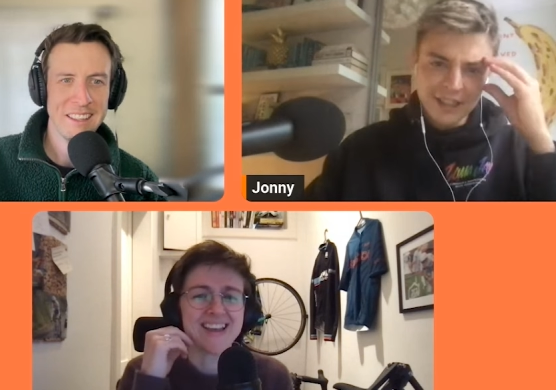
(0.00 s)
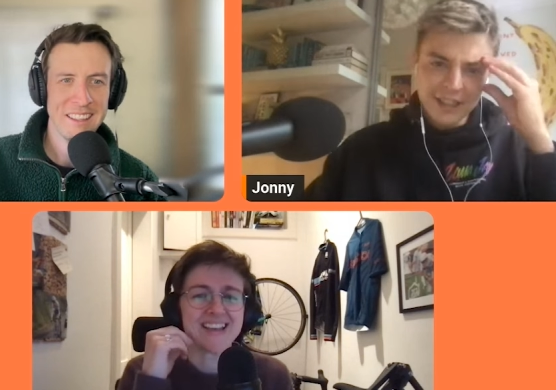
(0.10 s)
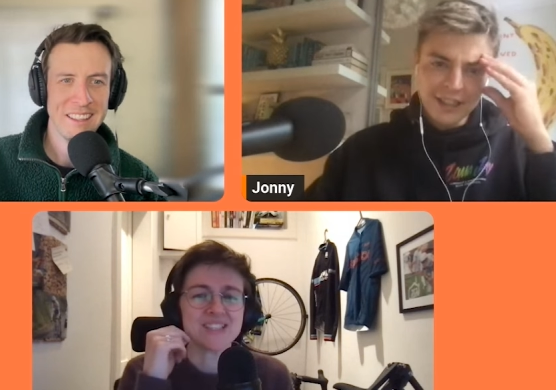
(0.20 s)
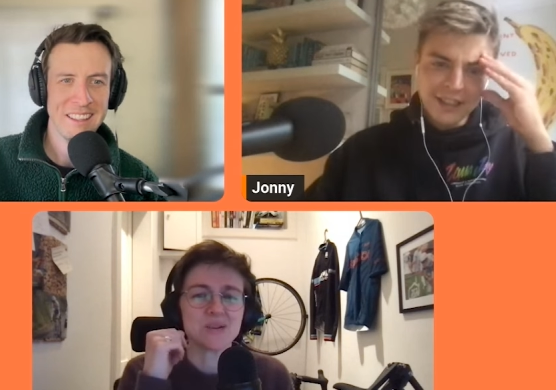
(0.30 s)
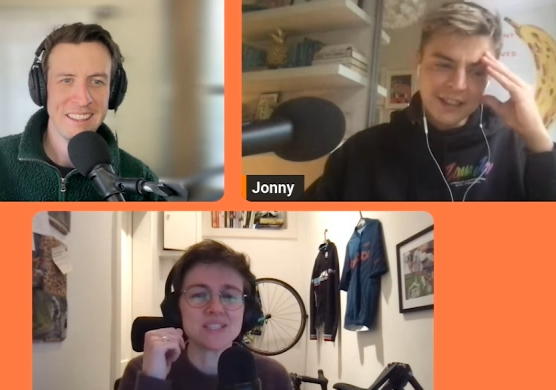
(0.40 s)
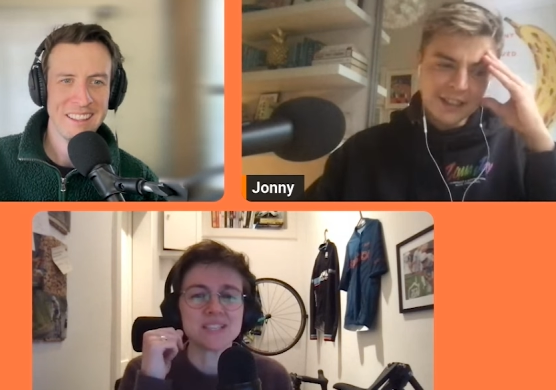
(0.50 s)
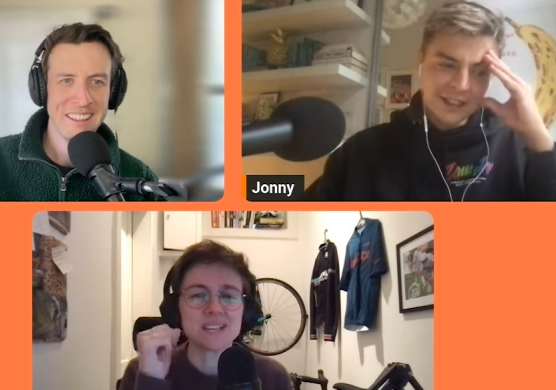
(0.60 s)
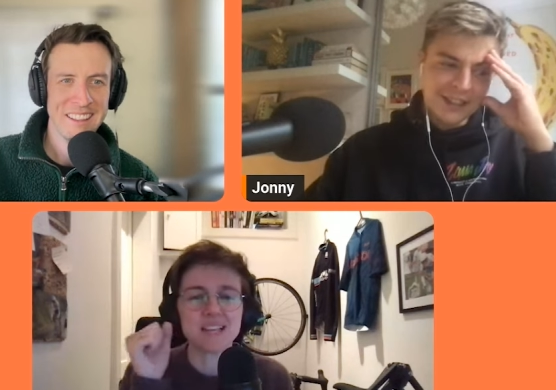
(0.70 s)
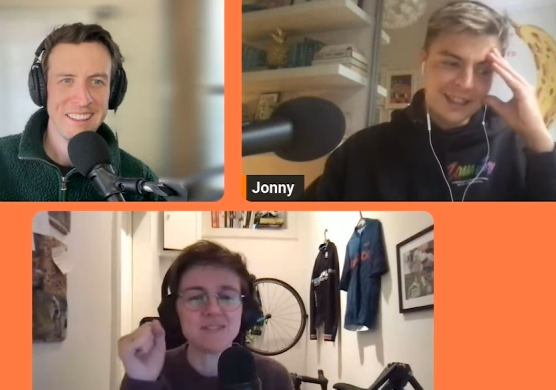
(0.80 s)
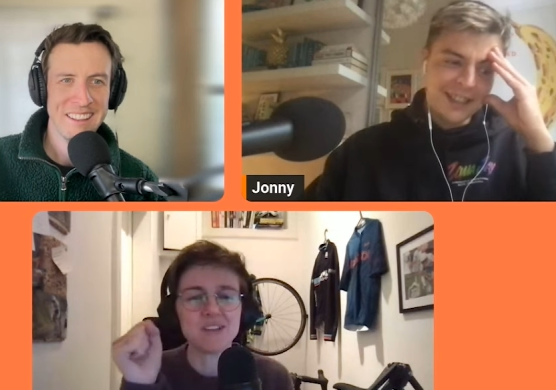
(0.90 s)
Speaker 1: so it's
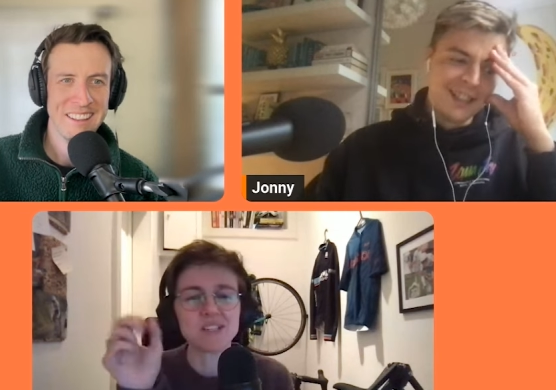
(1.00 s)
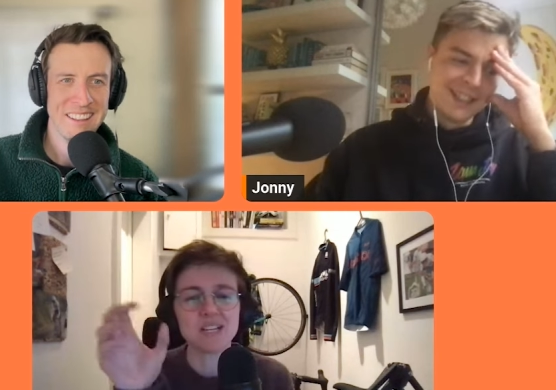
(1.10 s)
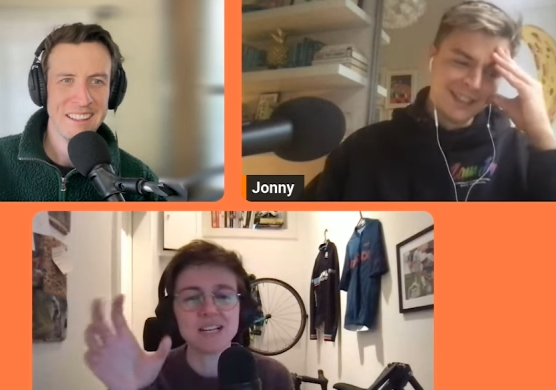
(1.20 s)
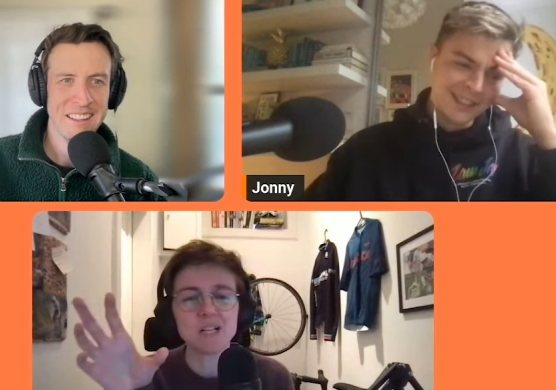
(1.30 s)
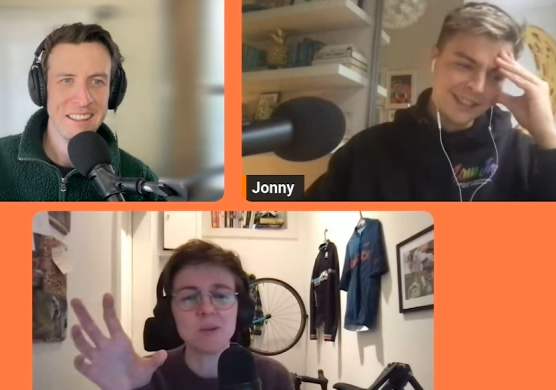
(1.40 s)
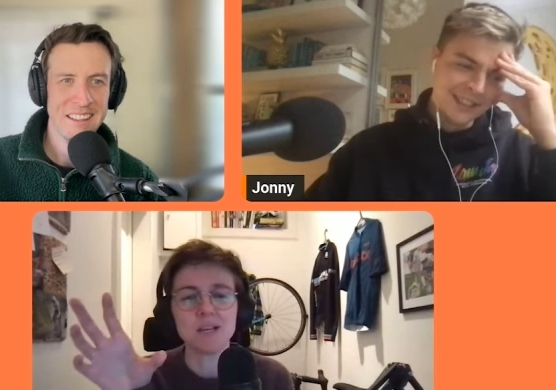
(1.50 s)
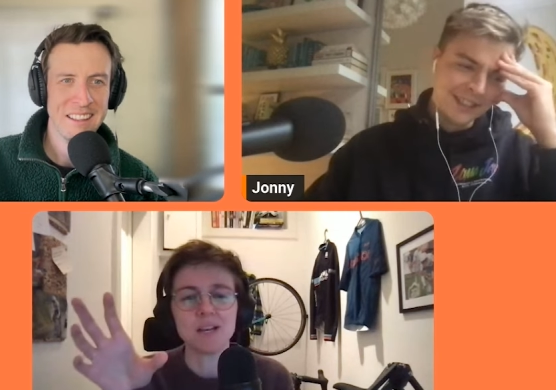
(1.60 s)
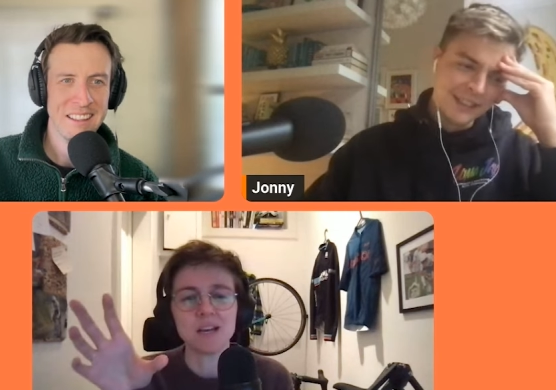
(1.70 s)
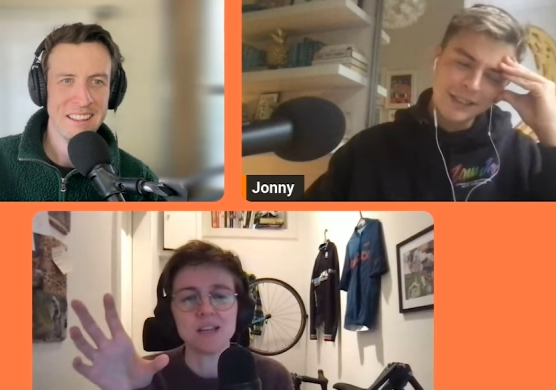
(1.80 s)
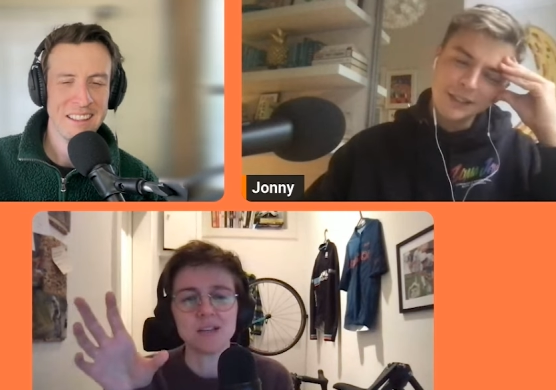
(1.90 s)
a, it feels a little
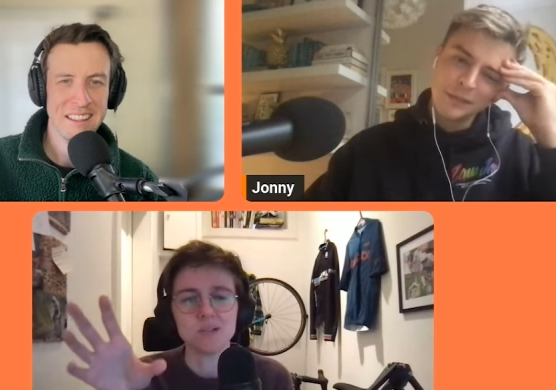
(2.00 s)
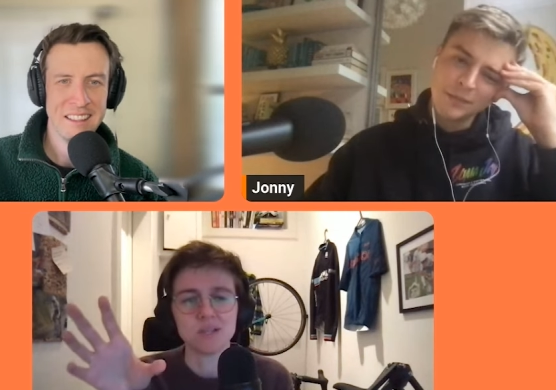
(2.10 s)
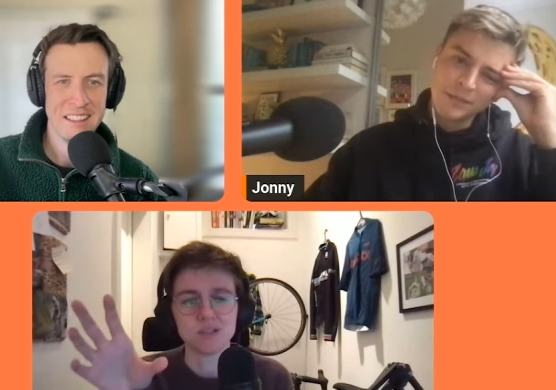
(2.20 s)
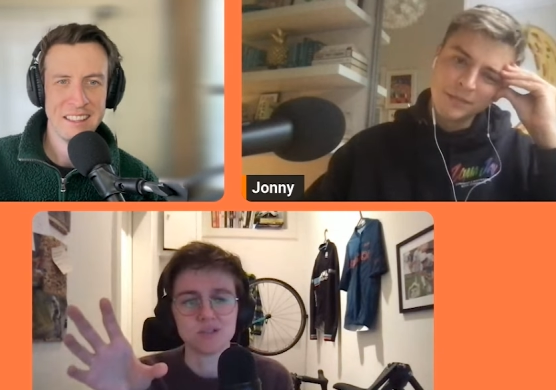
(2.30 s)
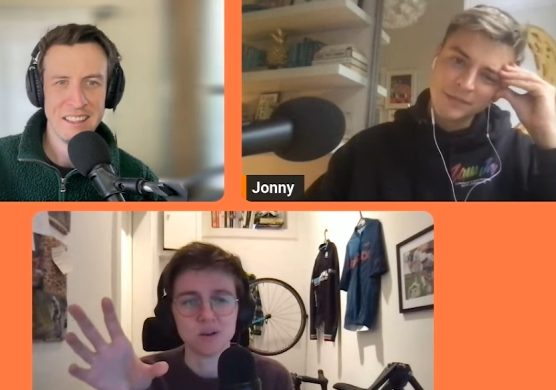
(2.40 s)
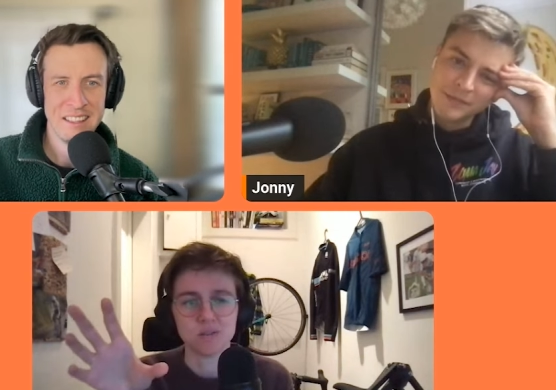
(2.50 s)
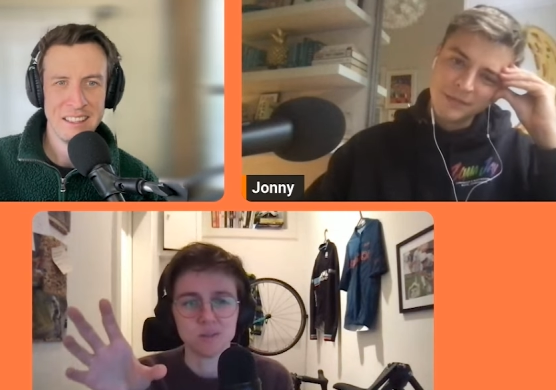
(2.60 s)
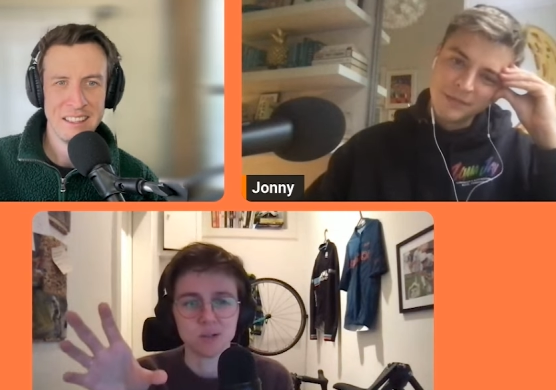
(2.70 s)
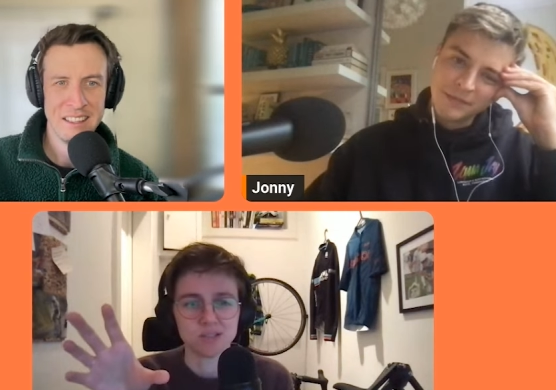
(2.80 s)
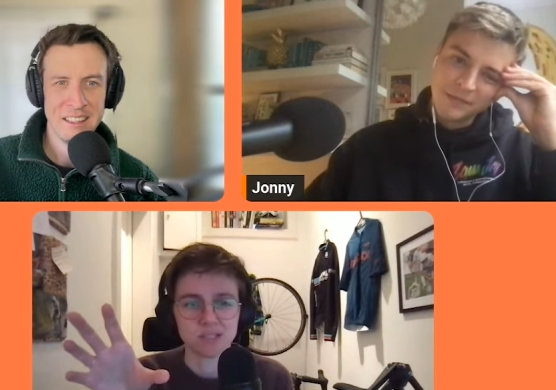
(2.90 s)
bit like losing control of
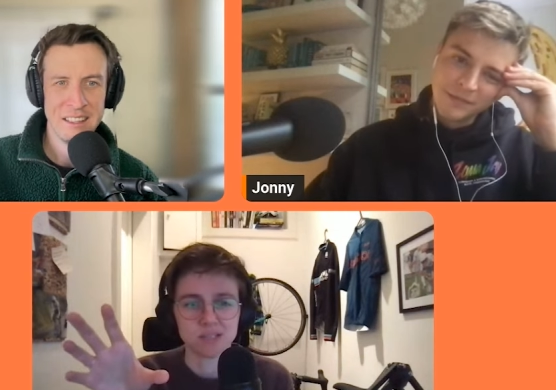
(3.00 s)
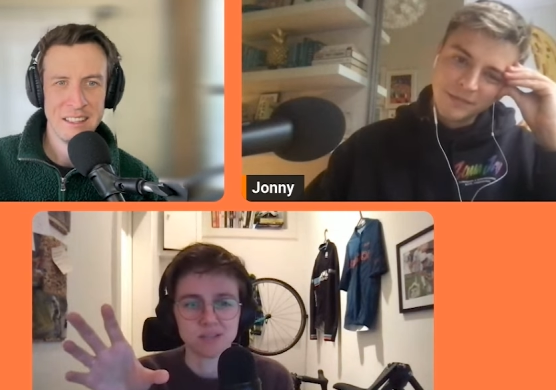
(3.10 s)
the monster.